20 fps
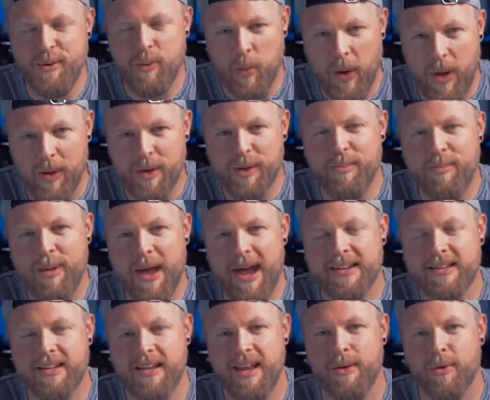Welcome
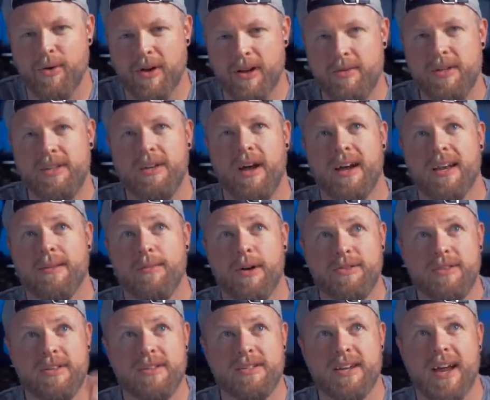back. Today, we're going to be talking
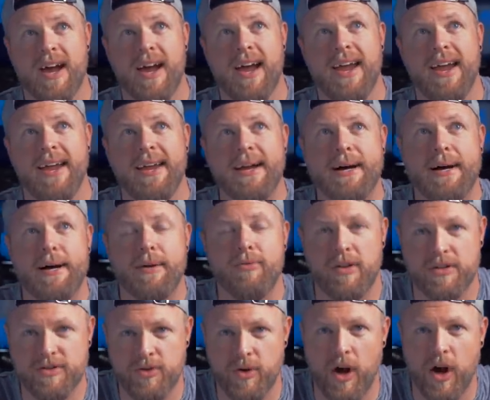about this guy, uh,
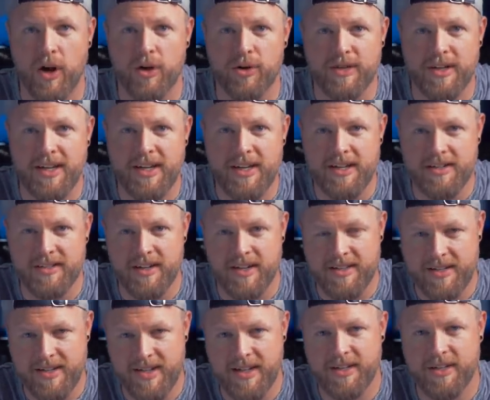Russell Hartley. He's a
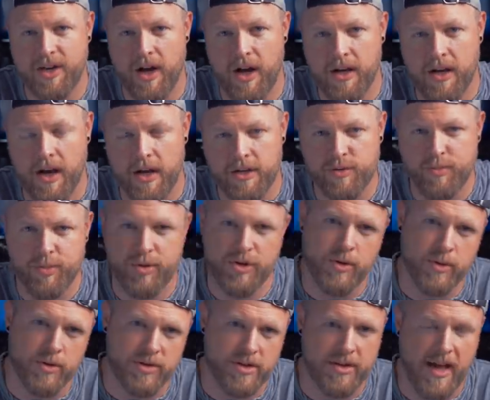TikTok
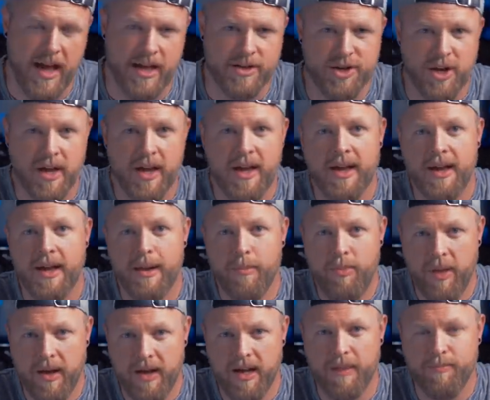entrepreneur slash
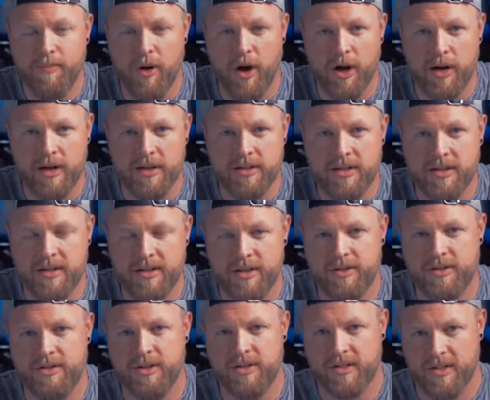pickup artist, and
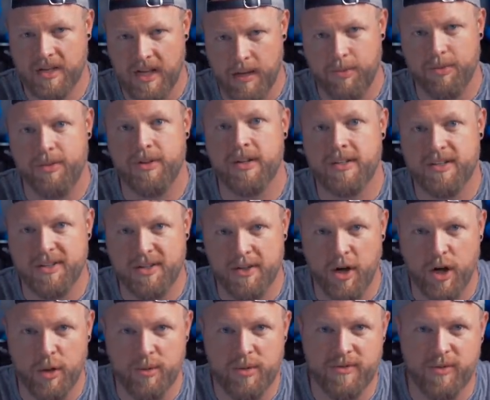there's just a couple things to
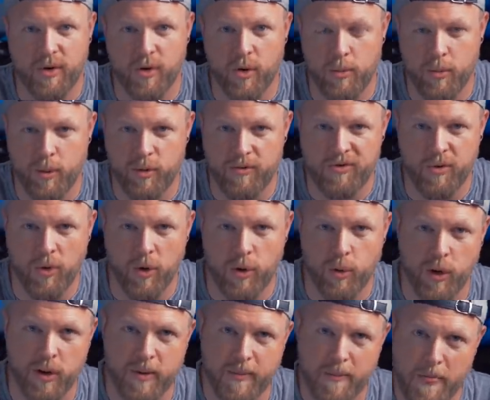know before we move
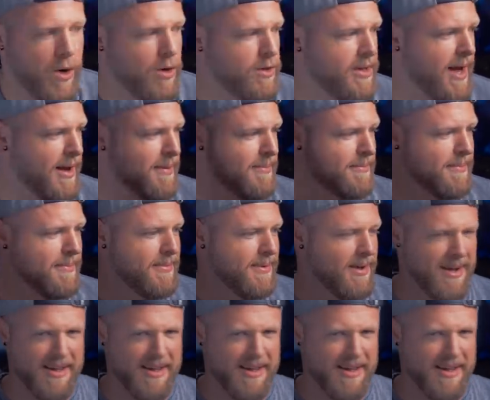forward. Well, hold up.